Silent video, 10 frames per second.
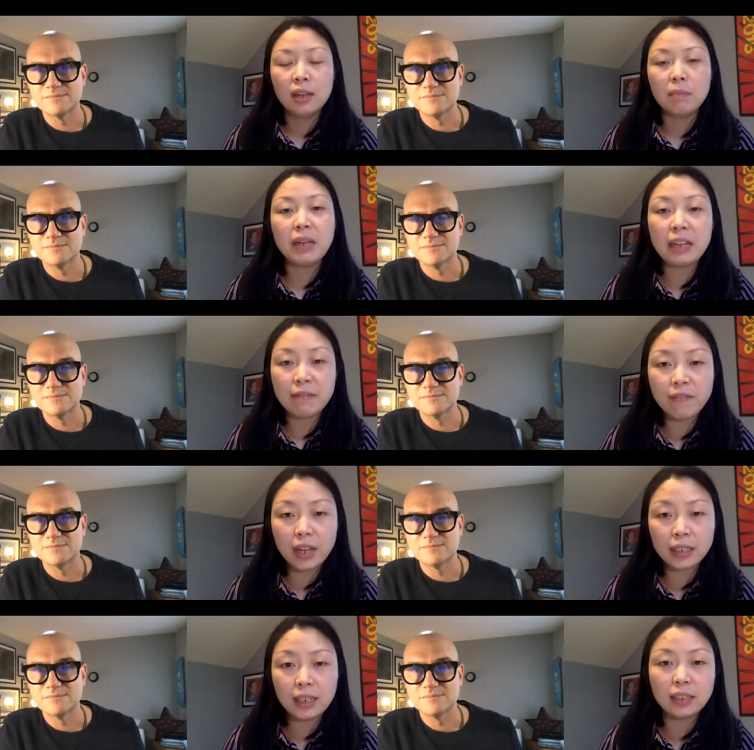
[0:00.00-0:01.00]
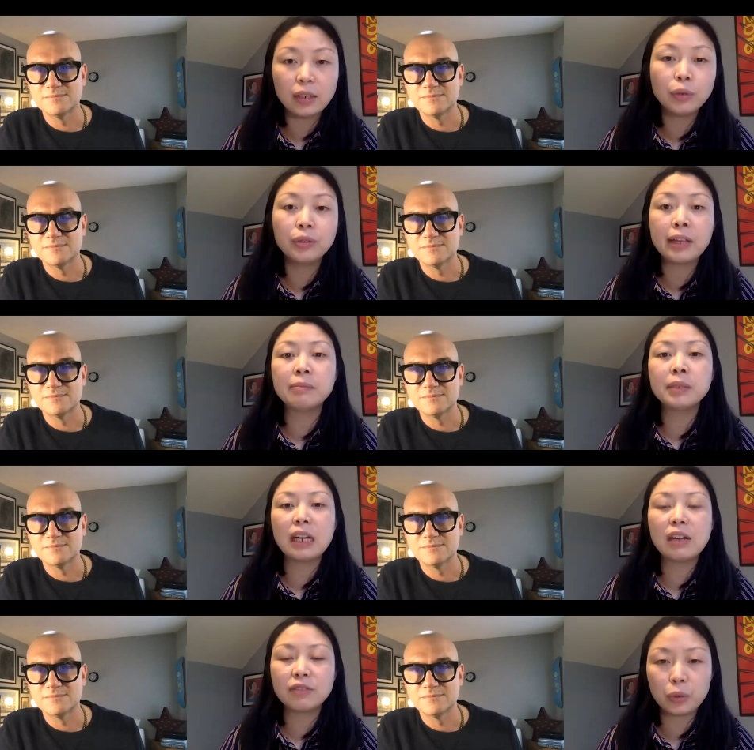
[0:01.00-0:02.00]
Speaker 1: being infected, who
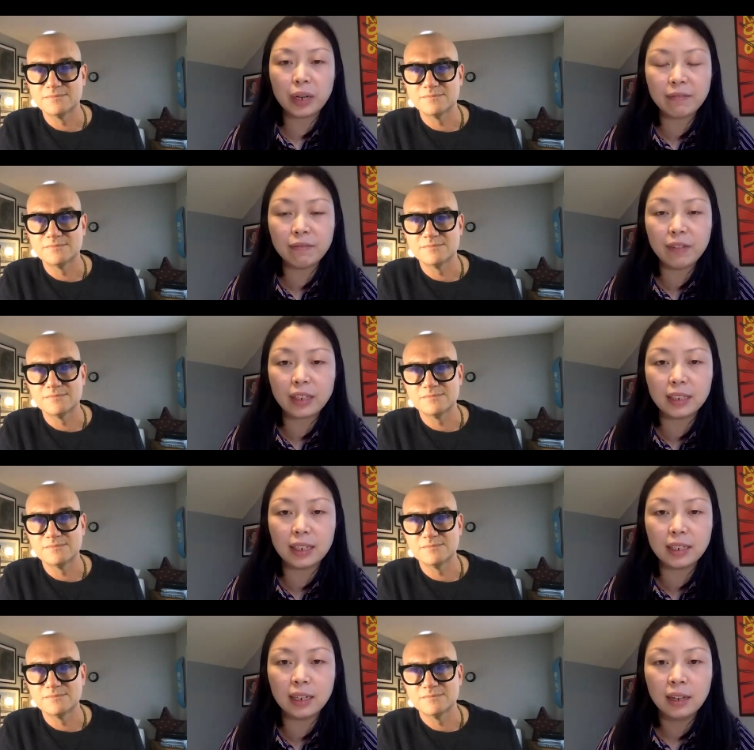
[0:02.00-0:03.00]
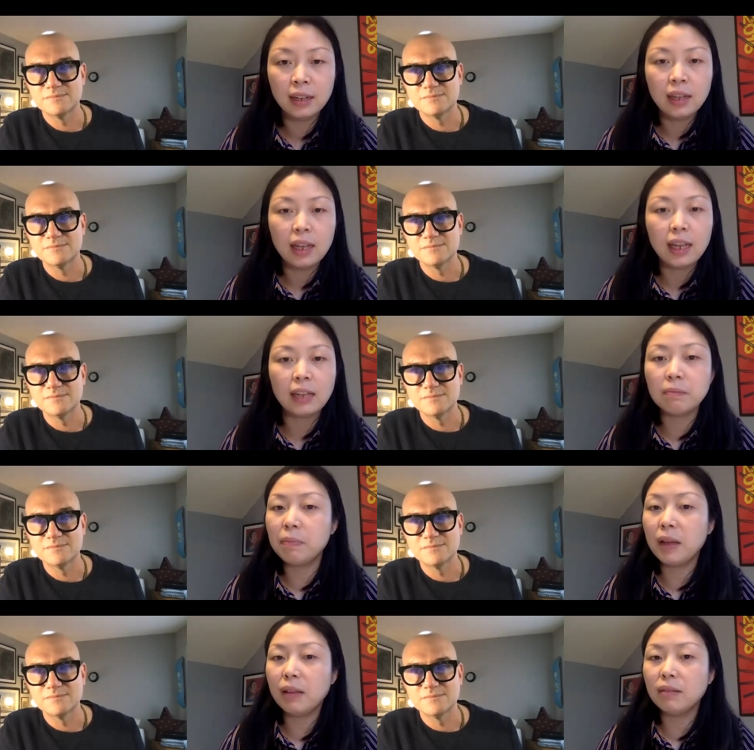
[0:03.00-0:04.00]
themselves were infected. And
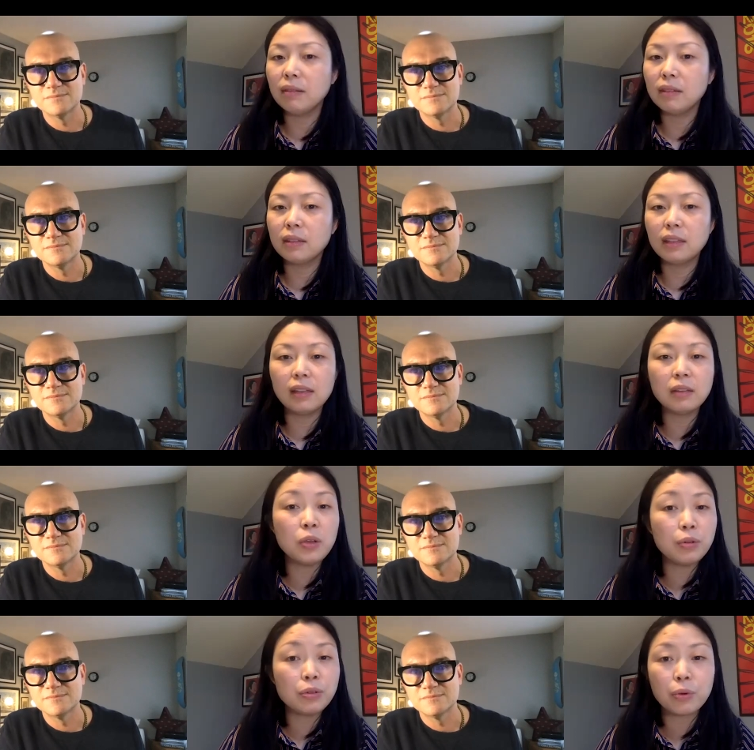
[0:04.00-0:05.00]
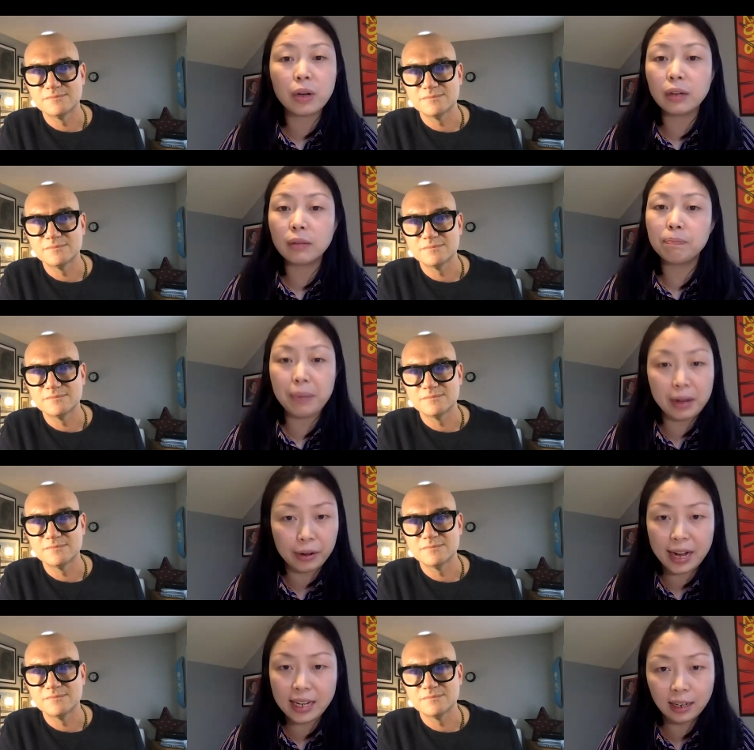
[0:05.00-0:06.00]
but the news were
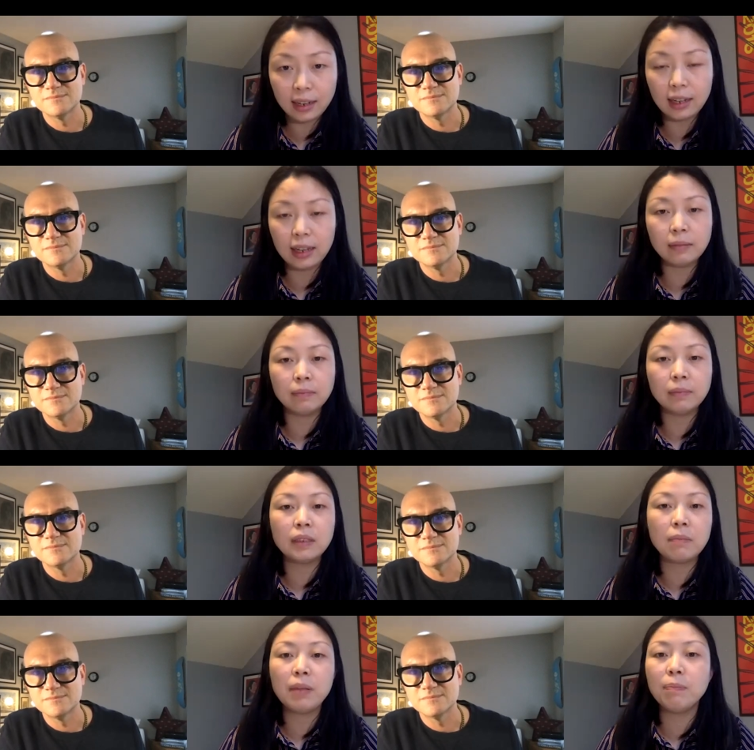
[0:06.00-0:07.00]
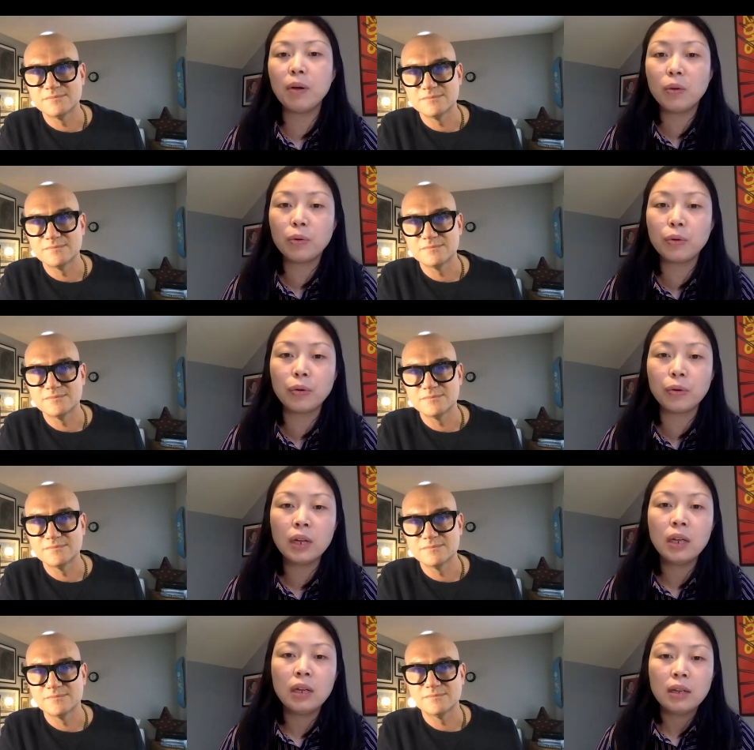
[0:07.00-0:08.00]
buried. Um, the people who
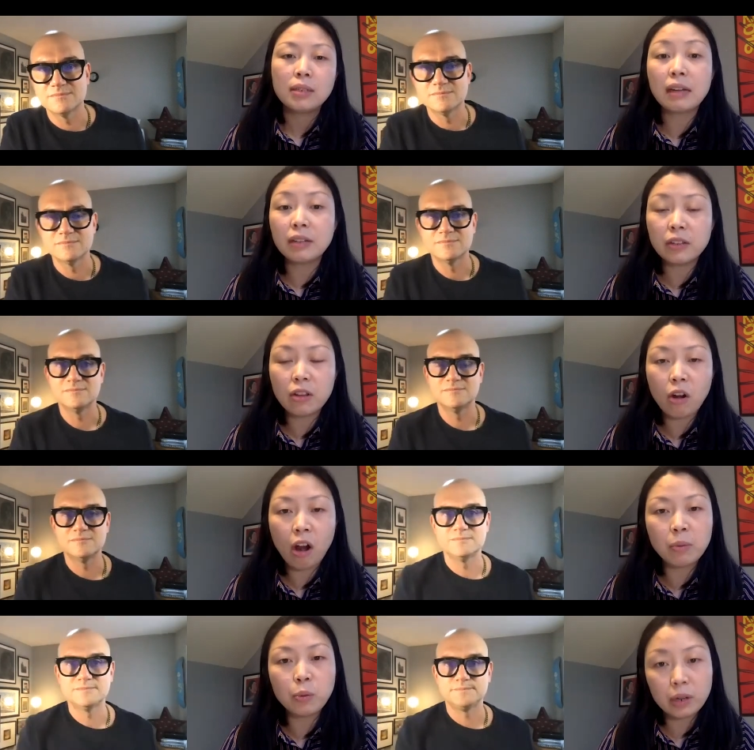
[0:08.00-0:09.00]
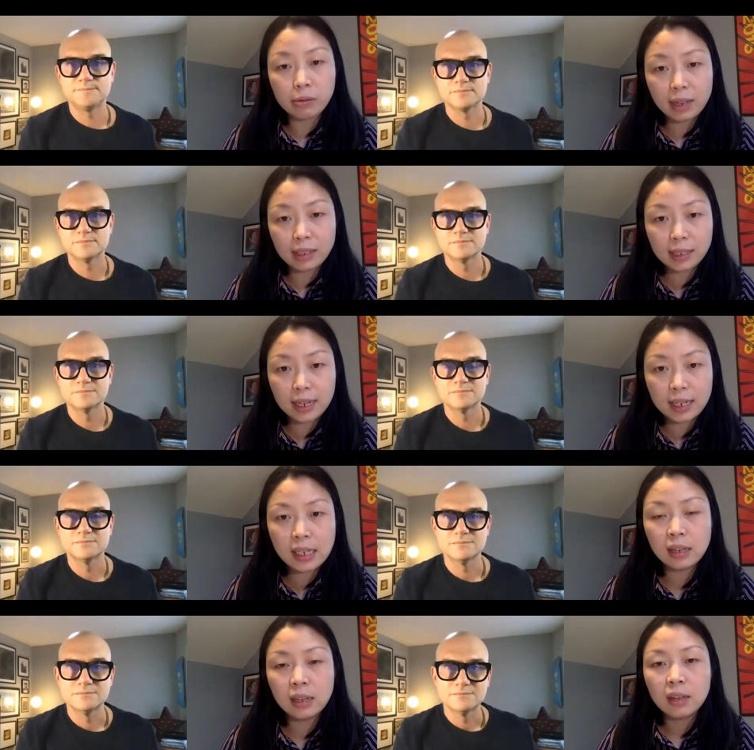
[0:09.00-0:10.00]
sounded the alarm were arrested
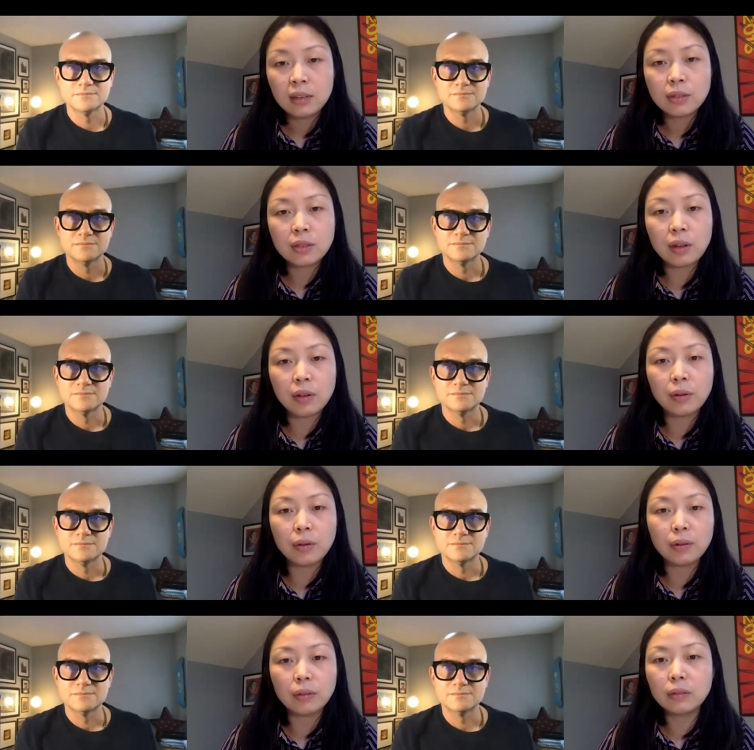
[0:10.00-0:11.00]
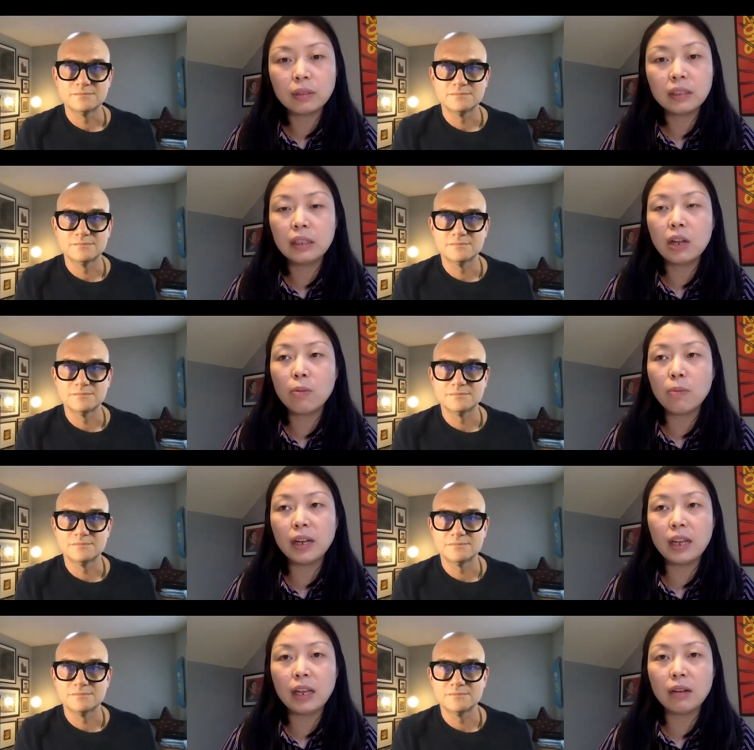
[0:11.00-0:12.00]
so
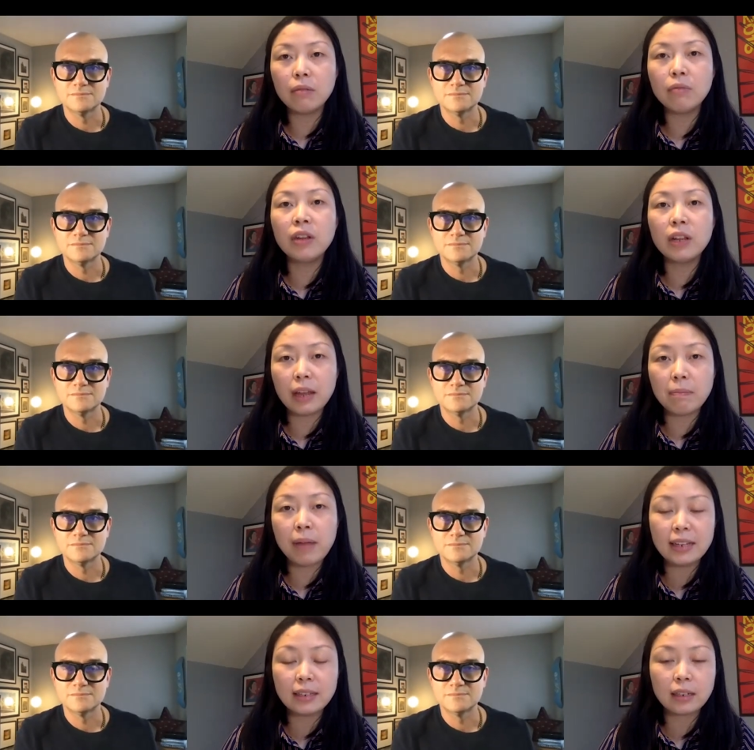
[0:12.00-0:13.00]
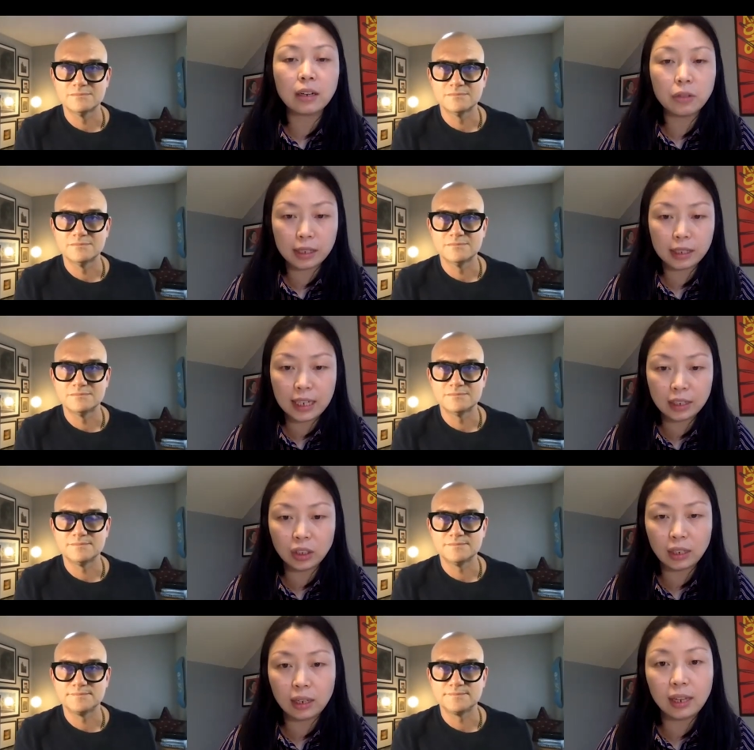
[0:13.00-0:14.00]
nobody really paid close
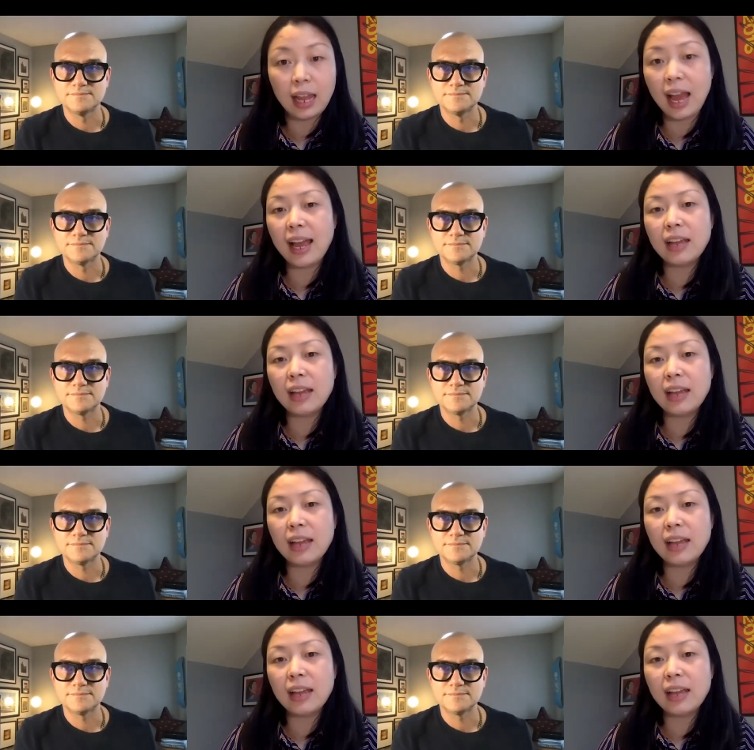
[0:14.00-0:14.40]
attention. And I